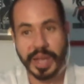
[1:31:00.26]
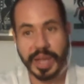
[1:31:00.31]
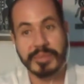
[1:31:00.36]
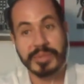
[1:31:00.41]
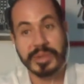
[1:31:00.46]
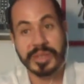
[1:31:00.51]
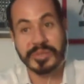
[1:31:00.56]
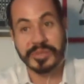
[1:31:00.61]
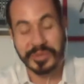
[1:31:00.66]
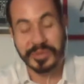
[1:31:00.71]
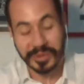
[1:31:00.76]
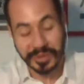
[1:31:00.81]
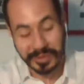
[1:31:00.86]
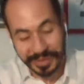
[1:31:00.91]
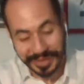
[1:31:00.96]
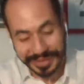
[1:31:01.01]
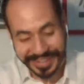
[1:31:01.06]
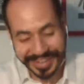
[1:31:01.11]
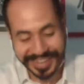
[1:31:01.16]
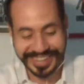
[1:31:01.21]
I believe so.
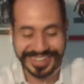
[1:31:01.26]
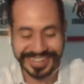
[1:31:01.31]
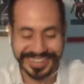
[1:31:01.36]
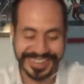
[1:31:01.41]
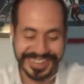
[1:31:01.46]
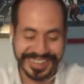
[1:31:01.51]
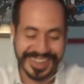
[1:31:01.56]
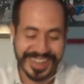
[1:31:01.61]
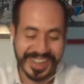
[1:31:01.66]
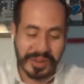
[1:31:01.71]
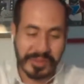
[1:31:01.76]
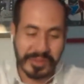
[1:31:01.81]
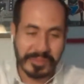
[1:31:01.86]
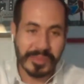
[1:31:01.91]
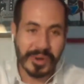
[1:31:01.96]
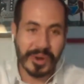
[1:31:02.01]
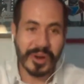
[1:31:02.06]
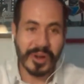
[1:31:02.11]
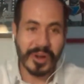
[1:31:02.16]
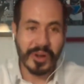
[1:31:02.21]

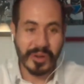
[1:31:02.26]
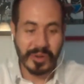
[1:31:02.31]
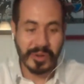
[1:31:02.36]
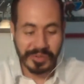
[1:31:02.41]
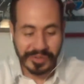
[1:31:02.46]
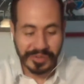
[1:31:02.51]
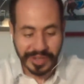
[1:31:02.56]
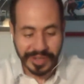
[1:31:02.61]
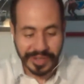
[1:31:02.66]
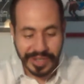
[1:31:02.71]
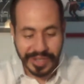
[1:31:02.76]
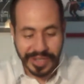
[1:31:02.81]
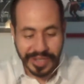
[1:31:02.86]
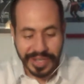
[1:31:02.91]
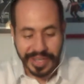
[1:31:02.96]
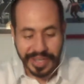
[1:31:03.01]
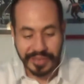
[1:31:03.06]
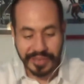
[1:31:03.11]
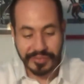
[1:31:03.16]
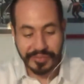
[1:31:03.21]
Moreover,
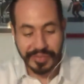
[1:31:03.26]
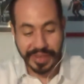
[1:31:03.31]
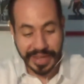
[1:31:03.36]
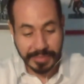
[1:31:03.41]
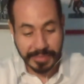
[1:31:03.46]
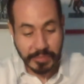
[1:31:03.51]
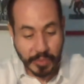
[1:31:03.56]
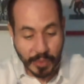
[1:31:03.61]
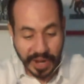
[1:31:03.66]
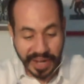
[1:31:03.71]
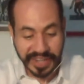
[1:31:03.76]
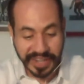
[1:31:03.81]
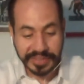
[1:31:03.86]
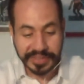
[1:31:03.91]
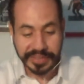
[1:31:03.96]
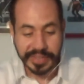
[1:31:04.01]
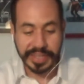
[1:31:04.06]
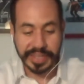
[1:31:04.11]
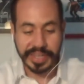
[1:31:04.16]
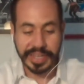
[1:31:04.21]
if I am
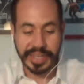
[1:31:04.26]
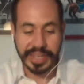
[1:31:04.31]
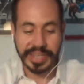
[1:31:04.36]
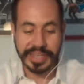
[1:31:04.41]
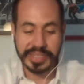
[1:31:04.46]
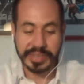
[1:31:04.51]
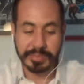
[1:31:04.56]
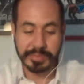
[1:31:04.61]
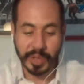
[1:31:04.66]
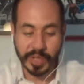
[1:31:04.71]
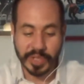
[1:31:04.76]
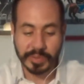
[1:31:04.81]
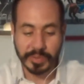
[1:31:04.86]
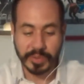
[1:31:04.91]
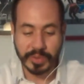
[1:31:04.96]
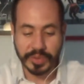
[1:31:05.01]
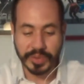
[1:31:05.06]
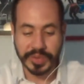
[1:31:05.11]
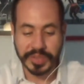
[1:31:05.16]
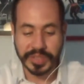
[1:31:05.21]
right, it is
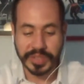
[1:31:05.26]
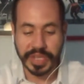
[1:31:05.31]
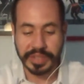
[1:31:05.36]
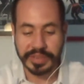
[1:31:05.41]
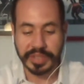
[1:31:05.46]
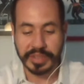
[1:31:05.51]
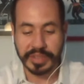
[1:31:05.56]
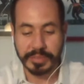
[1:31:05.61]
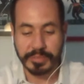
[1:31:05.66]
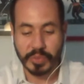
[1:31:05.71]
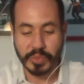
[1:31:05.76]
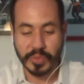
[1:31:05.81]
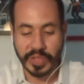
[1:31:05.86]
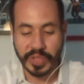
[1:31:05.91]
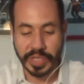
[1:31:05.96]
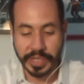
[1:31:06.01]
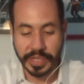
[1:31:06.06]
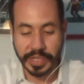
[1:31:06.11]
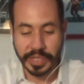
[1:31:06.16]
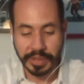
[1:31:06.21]
possible to say that the
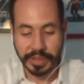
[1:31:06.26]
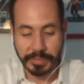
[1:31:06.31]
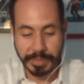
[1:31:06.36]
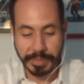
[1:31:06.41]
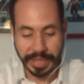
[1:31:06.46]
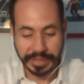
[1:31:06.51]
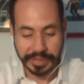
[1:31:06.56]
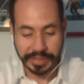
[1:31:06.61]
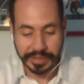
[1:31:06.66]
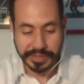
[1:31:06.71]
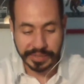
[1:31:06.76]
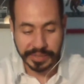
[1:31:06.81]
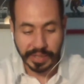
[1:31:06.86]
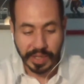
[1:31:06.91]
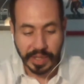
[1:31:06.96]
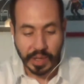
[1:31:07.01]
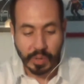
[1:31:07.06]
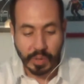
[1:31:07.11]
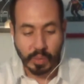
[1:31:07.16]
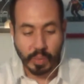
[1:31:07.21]
Brazilian independence
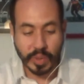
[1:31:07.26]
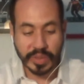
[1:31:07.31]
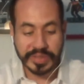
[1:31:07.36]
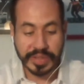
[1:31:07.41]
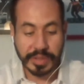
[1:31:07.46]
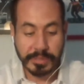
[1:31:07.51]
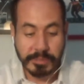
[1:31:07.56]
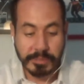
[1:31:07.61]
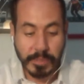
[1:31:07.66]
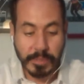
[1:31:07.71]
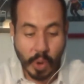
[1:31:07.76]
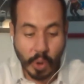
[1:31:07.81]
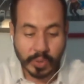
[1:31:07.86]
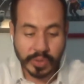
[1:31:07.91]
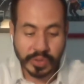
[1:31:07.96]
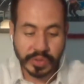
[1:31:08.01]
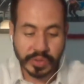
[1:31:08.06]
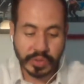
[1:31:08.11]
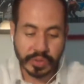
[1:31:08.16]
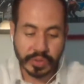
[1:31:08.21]
was the
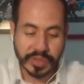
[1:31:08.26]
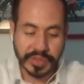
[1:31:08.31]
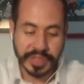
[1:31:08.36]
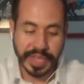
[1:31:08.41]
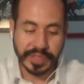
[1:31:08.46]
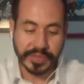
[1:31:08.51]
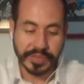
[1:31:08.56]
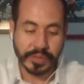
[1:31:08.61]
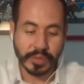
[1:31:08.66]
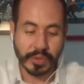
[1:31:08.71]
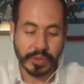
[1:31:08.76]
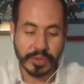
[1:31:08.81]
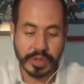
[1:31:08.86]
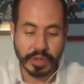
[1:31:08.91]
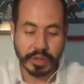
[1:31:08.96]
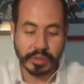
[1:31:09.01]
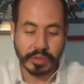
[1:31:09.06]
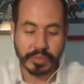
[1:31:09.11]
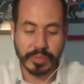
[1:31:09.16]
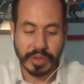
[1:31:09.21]
most successful
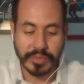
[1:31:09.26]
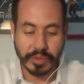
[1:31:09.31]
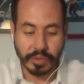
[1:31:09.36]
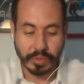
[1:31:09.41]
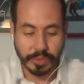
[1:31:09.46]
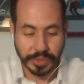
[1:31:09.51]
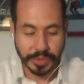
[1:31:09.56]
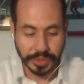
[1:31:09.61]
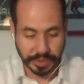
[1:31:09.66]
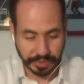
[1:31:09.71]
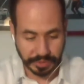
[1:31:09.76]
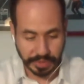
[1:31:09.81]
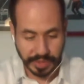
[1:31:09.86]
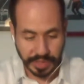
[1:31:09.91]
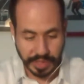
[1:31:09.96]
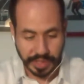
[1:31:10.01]
Creole Revolution.